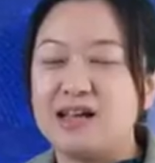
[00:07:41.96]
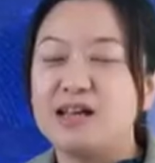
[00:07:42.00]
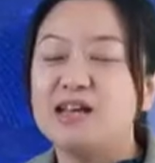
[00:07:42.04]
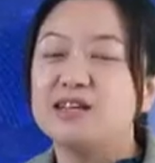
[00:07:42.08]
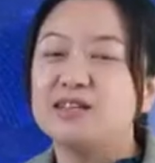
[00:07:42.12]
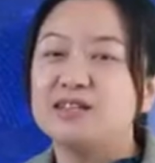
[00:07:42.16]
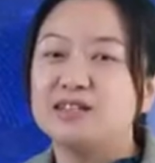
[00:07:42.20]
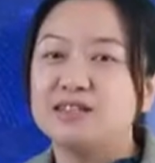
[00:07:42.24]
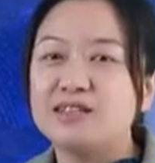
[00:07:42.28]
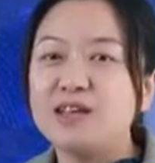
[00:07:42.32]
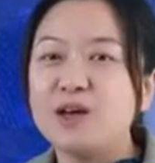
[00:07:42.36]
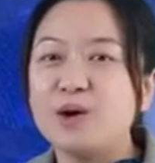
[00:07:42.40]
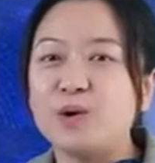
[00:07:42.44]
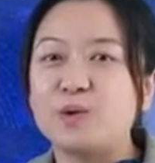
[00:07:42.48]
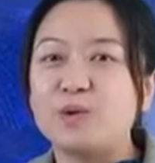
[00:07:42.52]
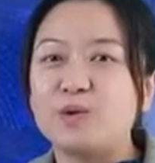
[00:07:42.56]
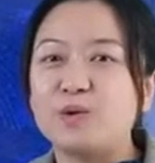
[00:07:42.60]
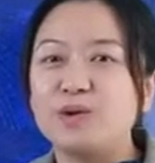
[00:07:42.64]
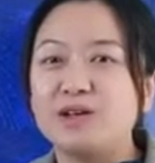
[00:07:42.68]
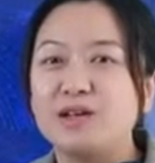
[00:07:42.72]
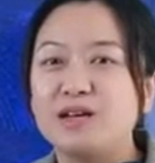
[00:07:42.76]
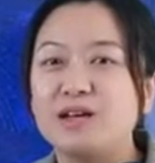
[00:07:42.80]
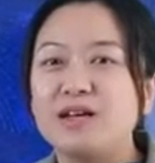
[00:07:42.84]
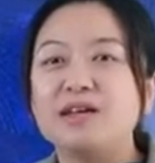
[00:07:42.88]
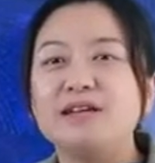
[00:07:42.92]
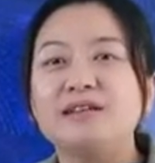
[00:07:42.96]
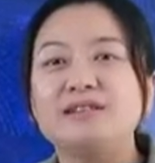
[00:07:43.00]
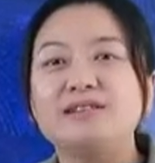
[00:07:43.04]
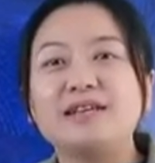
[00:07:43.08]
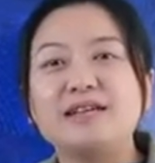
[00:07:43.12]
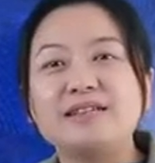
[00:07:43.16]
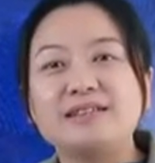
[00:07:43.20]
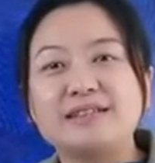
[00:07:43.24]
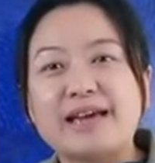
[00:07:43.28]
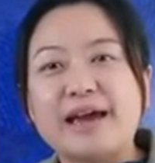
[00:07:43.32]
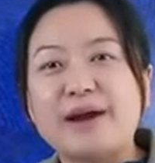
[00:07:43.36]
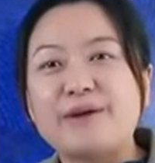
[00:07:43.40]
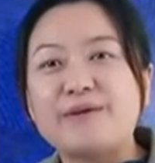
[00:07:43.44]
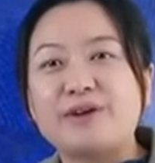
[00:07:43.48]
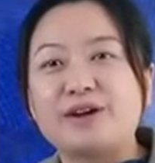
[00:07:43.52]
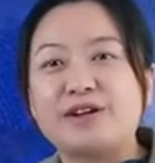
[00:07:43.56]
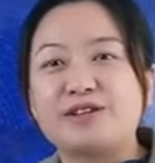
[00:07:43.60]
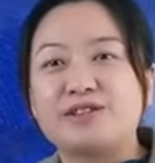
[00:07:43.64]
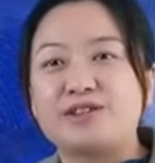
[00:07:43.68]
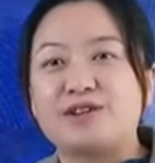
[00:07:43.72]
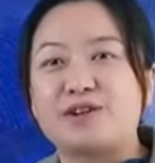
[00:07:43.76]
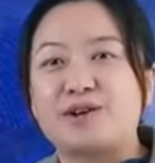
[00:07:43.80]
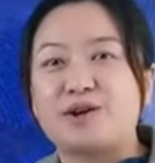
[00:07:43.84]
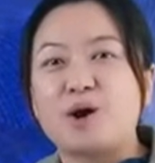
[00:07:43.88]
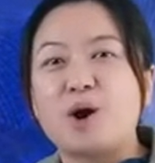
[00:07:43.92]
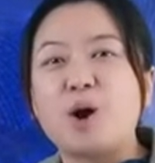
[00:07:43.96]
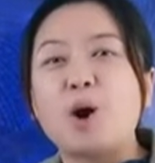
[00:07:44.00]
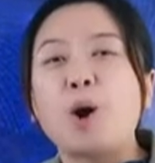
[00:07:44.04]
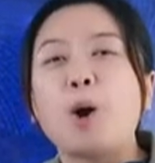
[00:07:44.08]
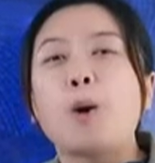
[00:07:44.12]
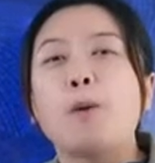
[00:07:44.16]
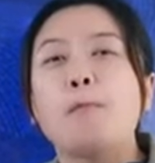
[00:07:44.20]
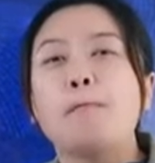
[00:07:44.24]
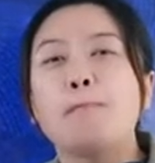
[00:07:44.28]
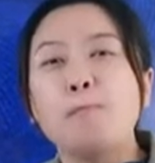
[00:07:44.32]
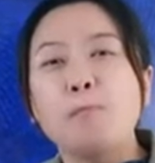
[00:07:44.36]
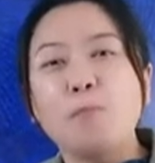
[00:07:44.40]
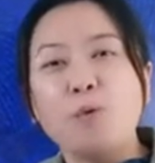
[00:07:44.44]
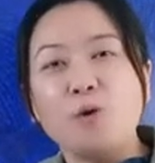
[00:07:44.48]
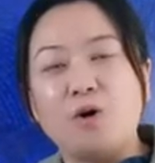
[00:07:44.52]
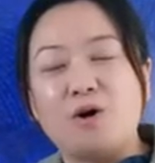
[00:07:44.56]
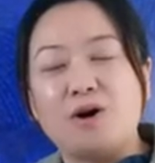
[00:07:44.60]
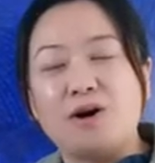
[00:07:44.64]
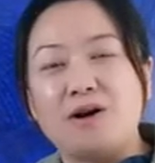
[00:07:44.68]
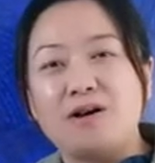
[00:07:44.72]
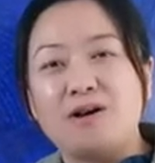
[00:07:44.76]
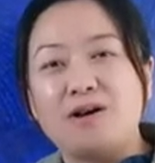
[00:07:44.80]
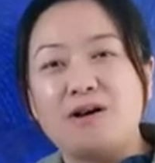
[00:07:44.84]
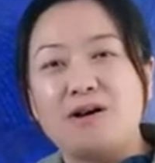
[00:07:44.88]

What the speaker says: So, this character, mo,